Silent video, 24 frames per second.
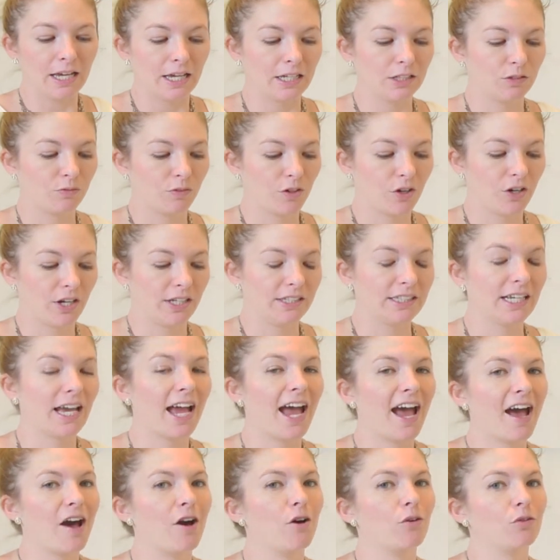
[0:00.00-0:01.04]
as far as
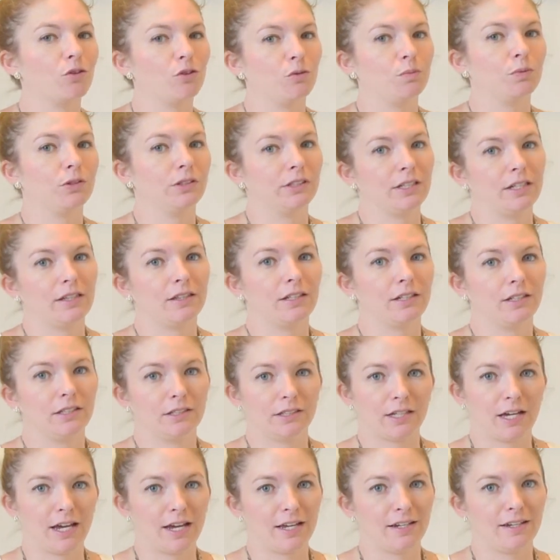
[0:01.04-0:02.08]
how you present the
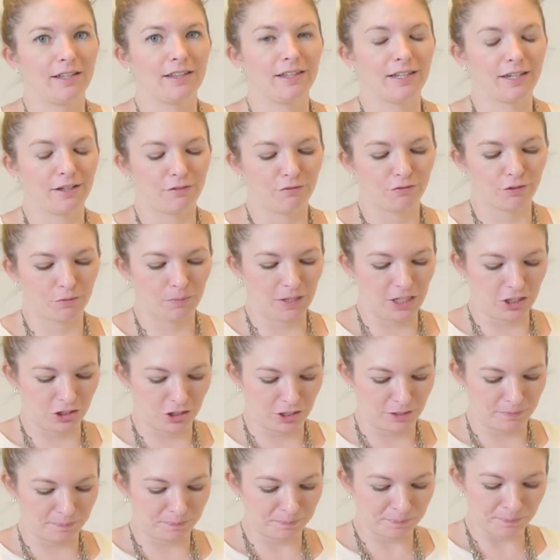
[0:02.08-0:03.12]
design and the
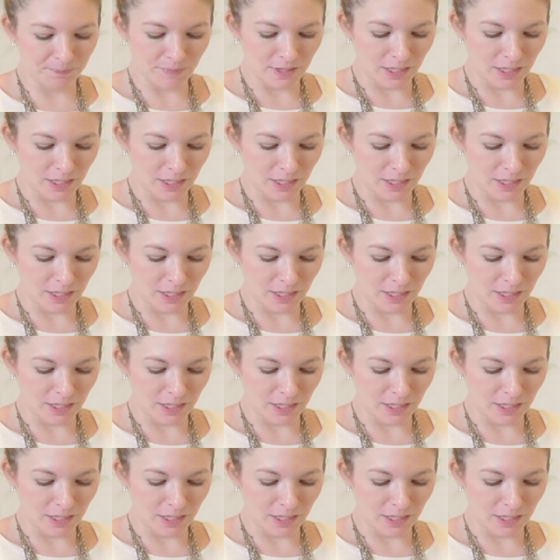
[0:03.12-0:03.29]
information.